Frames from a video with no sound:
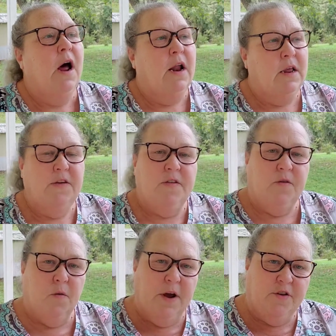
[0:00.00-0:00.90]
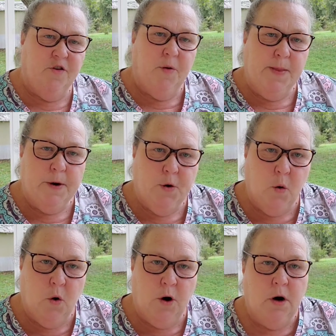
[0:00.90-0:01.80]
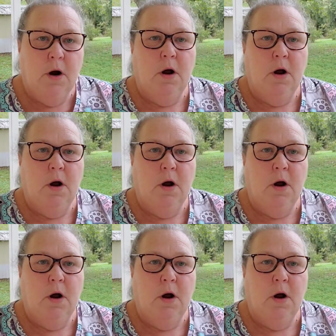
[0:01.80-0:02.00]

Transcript: At least this will get you in the door.